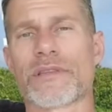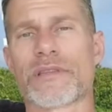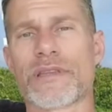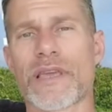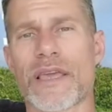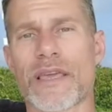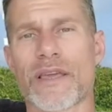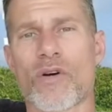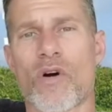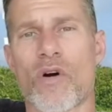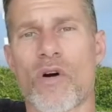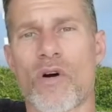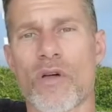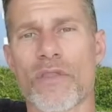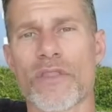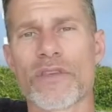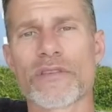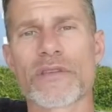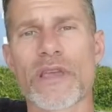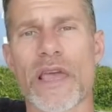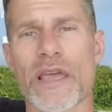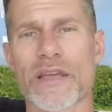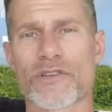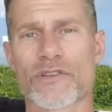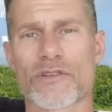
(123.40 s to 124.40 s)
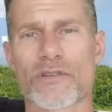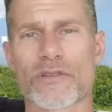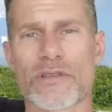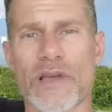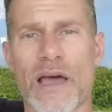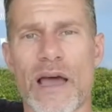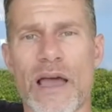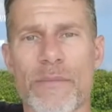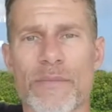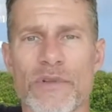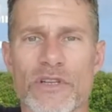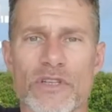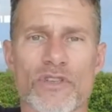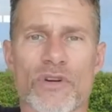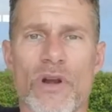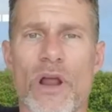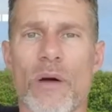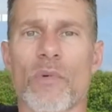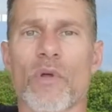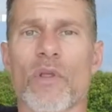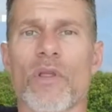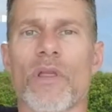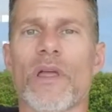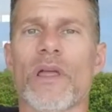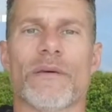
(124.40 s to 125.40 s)
to take all this extra time and
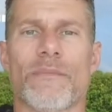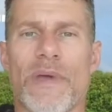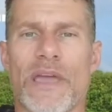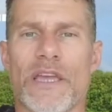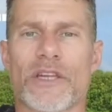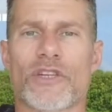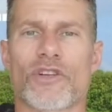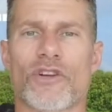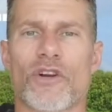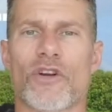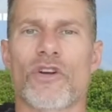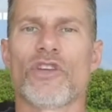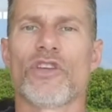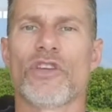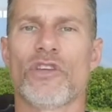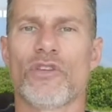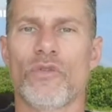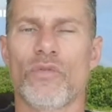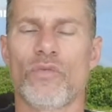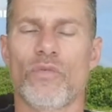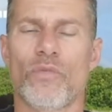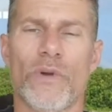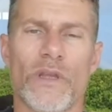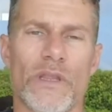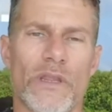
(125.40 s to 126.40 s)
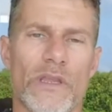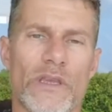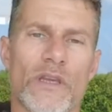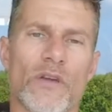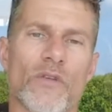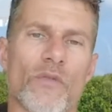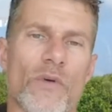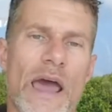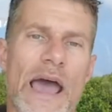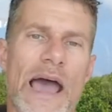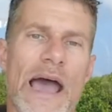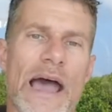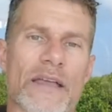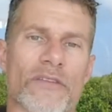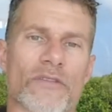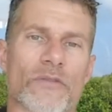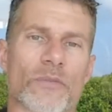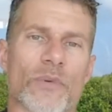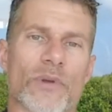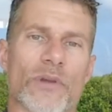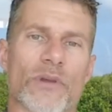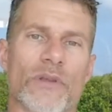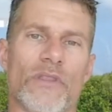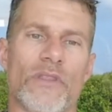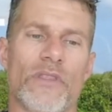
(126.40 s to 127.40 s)
trouble to make sure you really grasp
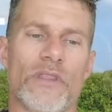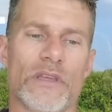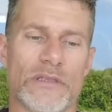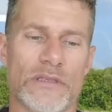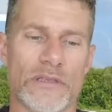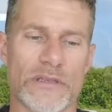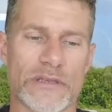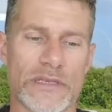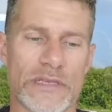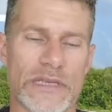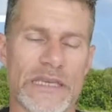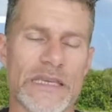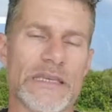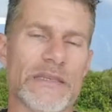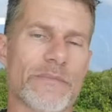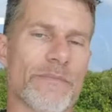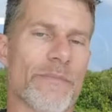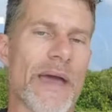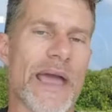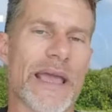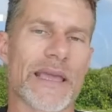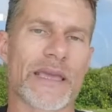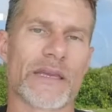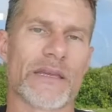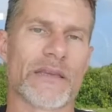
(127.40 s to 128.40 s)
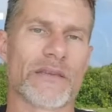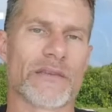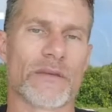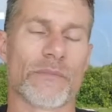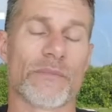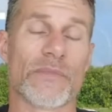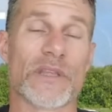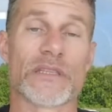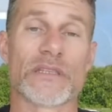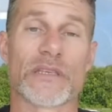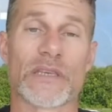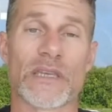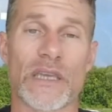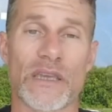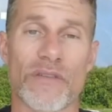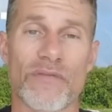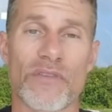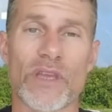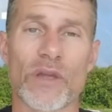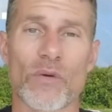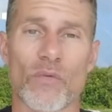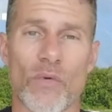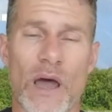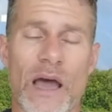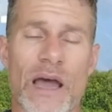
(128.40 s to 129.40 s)
the disease mechanism that's
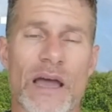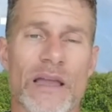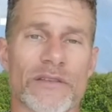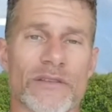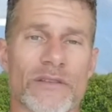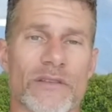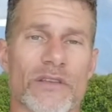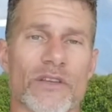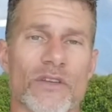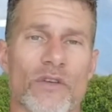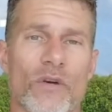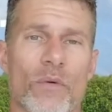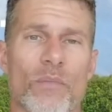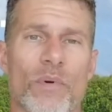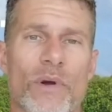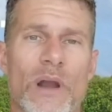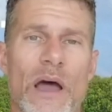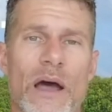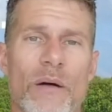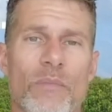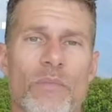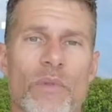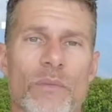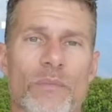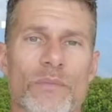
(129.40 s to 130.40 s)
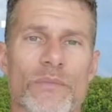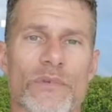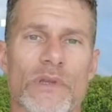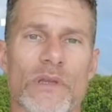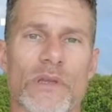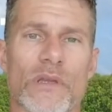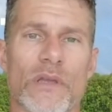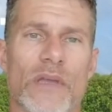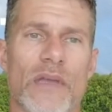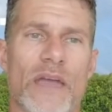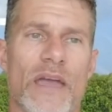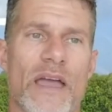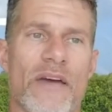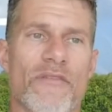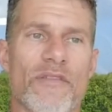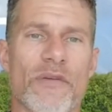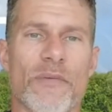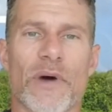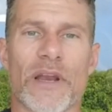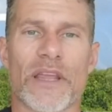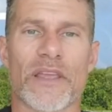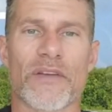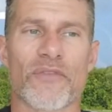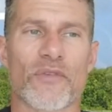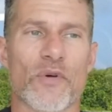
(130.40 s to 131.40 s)
giving rise to your problems.
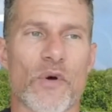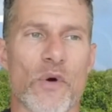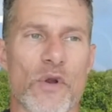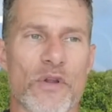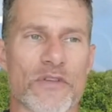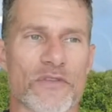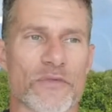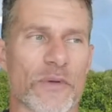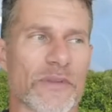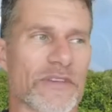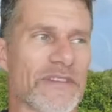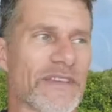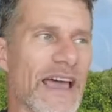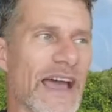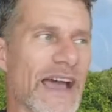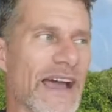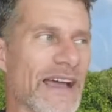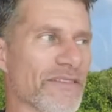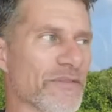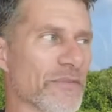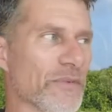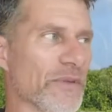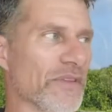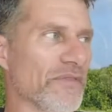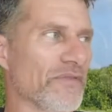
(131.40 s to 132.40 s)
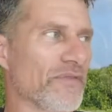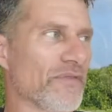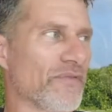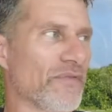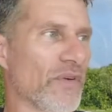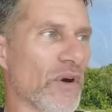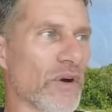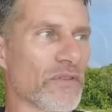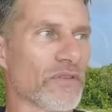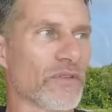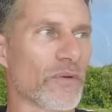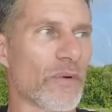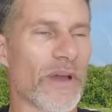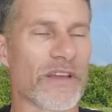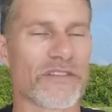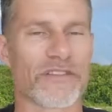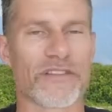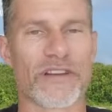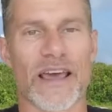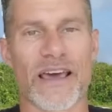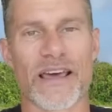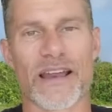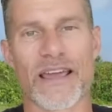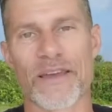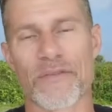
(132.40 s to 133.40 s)
Everybody, of course, wants to ask me the first
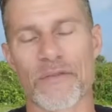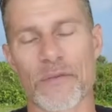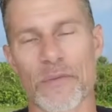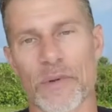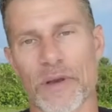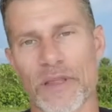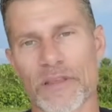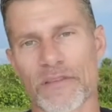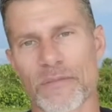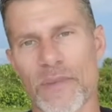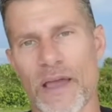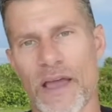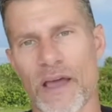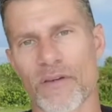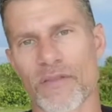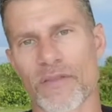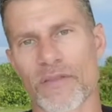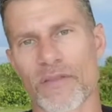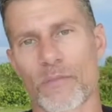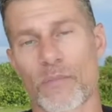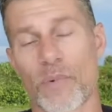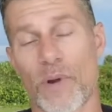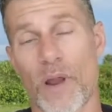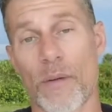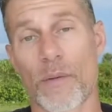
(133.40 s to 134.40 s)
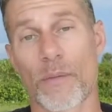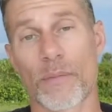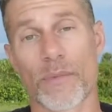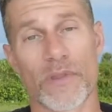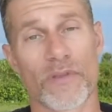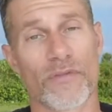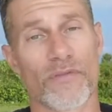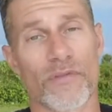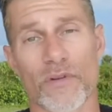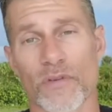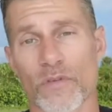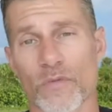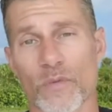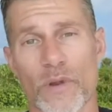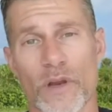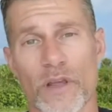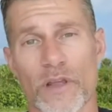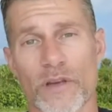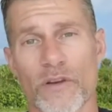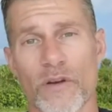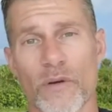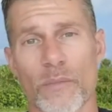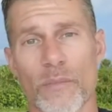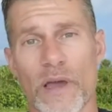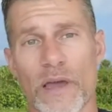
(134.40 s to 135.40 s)
question out of everybody's mouth, and probably the first one
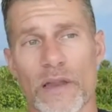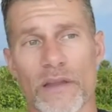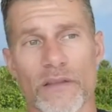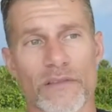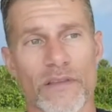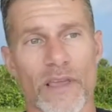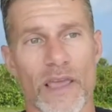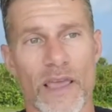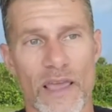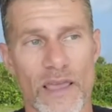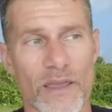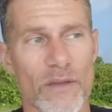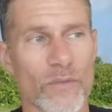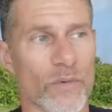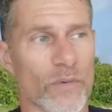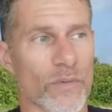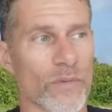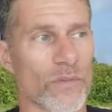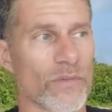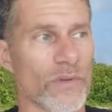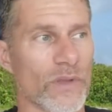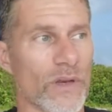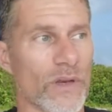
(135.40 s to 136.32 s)
on your mind is, hey, well,